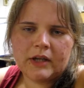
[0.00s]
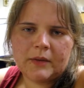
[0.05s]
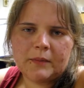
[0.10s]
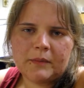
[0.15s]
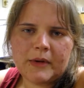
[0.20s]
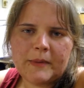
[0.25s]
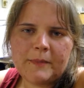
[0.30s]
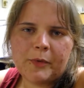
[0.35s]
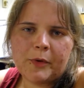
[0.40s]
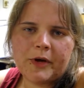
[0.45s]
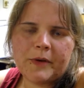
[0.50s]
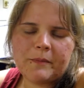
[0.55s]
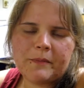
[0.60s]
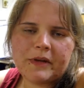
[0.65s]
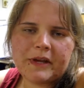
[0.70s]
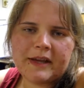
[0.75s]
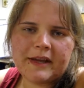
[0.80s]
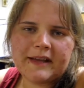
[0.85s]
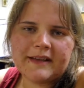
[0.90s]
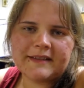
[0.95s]
My point
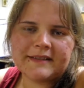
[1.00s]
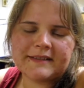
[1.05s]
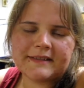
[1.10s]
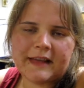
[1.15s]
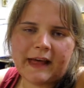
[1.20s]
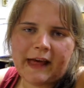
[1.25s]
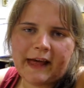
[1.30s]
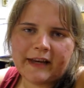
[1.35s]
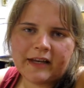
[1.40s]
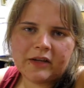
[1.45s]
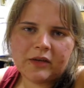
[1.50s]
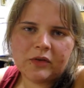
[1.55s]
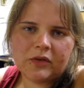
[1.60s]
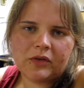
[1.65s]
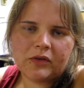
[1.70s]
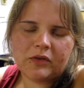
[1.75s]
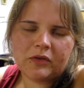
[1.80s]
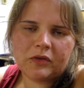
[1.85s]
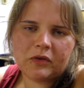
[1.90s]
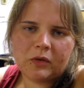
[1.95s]
being is that
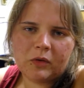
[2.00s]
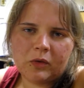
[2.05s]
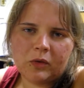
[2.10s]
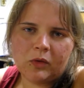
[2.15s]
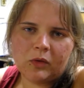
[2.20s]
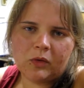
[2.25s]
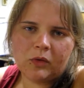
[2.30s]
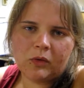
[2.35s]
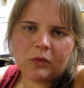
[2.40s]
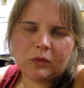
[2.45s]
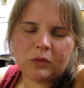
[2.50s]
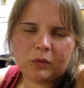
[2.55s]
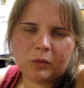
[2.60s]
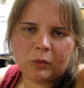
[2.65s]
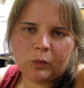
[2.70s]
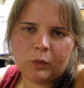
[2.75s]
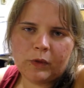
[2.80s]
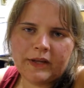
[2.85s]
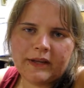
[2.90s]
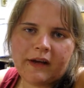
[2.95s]

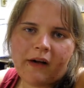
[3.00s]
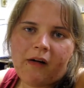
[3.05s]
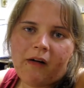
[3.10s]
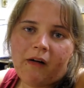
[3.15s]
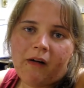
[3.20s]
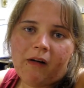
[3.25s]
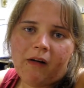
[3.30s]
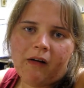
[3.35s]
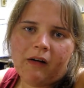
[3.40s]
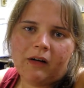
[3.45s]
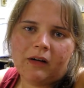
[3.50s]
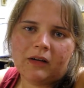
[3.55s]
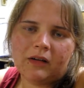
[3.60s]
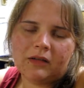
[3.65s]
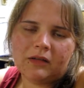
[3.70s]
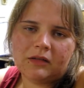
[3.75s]
we all